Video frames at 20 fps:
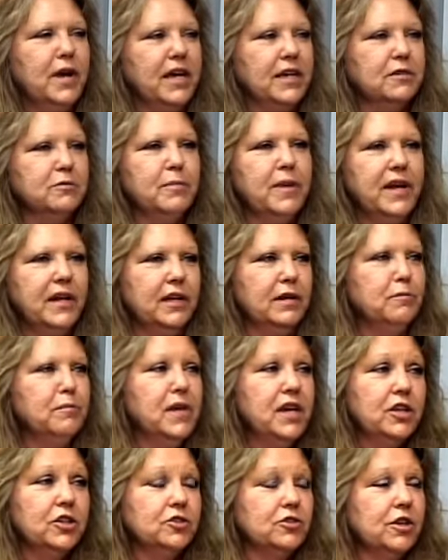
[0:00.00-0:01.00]
make as many
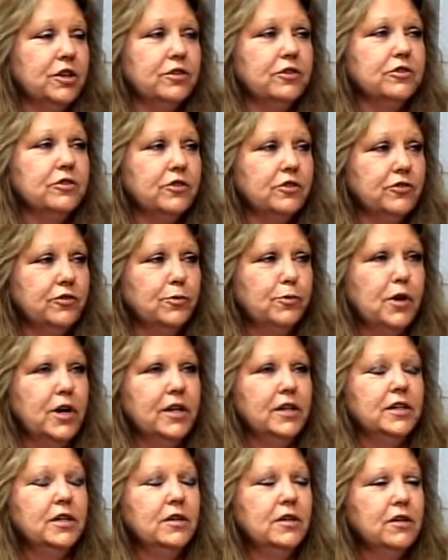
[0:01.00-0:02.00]
administrators as you
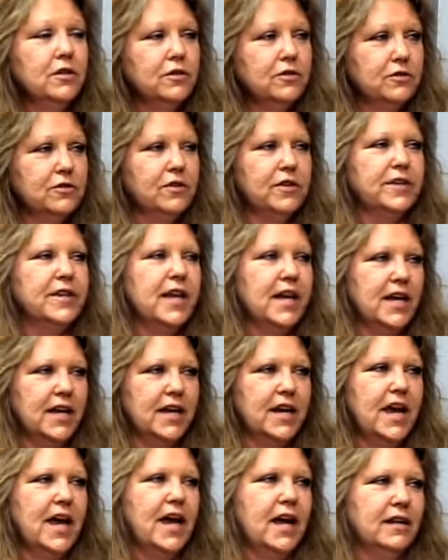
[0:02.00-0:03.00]
want so that they
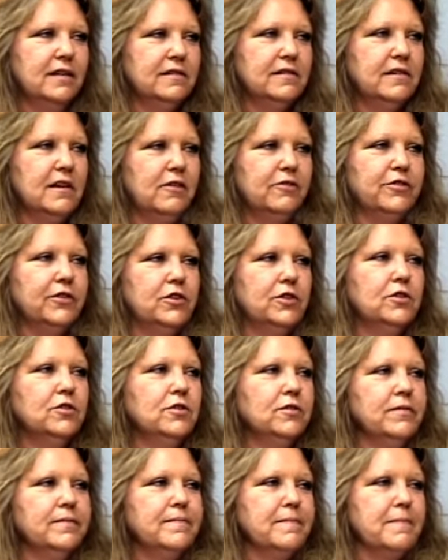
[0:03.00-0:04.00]
can add stuff
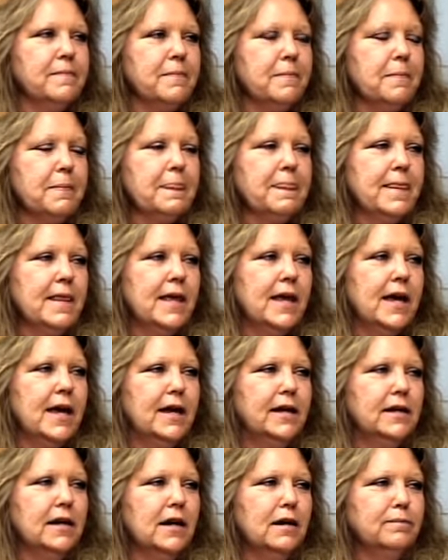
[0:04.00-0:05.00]
to
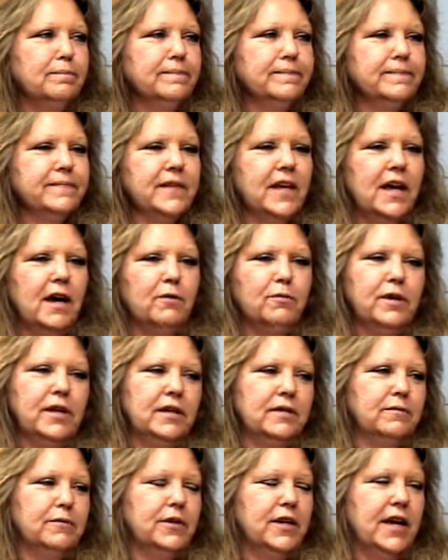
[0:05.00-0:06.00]
and um, yeah,
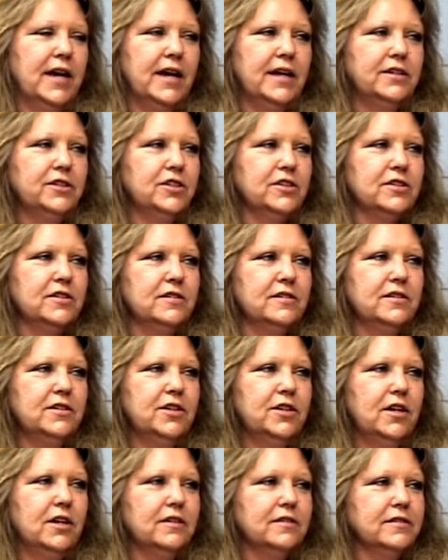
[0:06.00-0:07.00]
we, we add just,
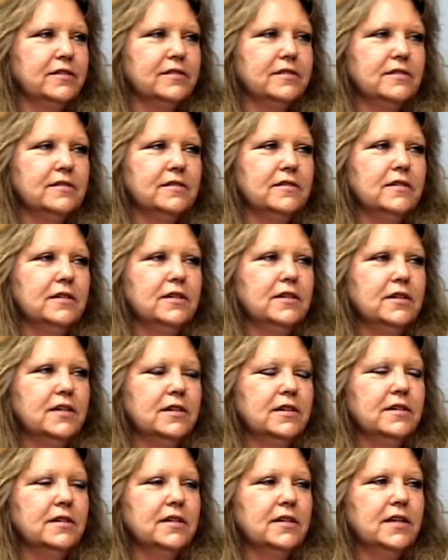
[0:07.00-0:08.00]
you know, it's,
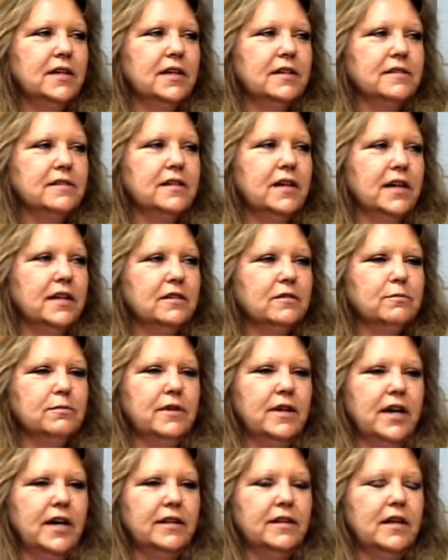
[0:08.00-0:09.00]
it's nice.
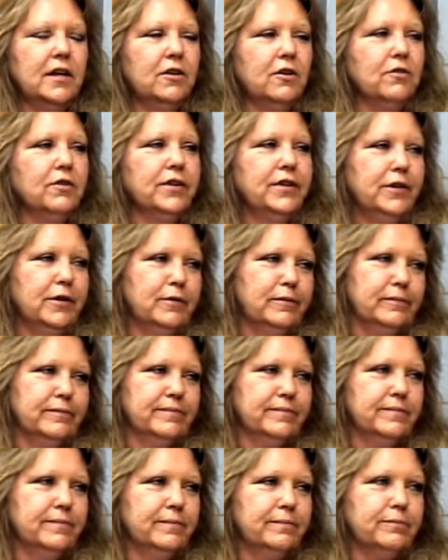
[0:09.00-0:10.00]
We add that all in their
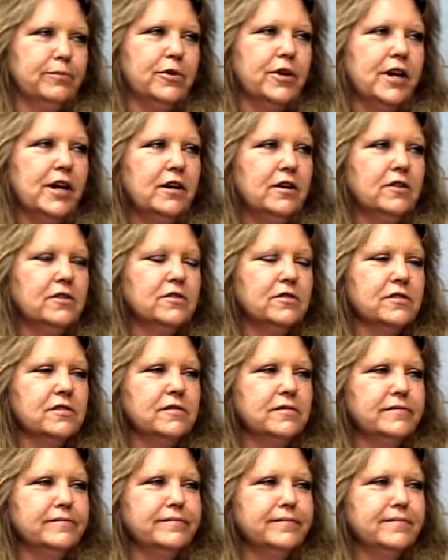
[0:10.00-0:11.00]
prayers
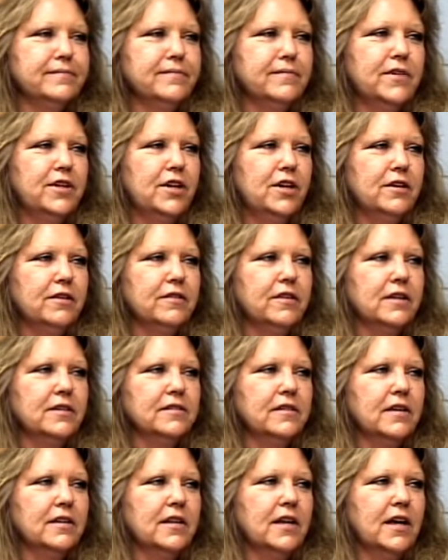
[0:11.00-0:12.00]
and, you know,
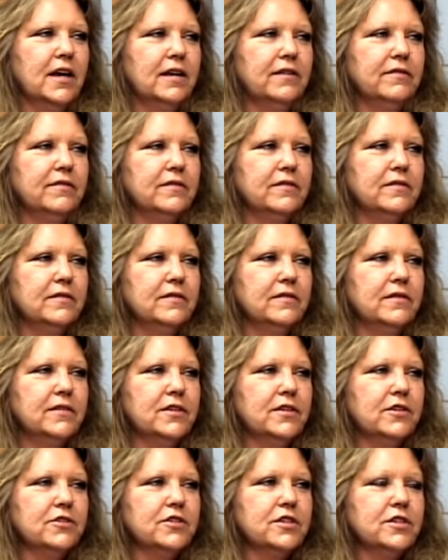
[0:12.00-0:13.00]
things like that. Sure.
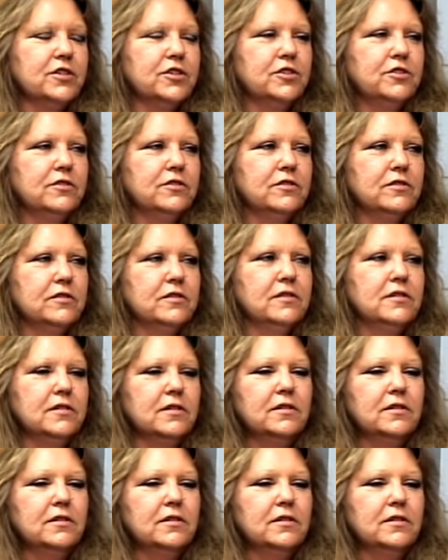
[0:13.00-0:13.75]
There's issues.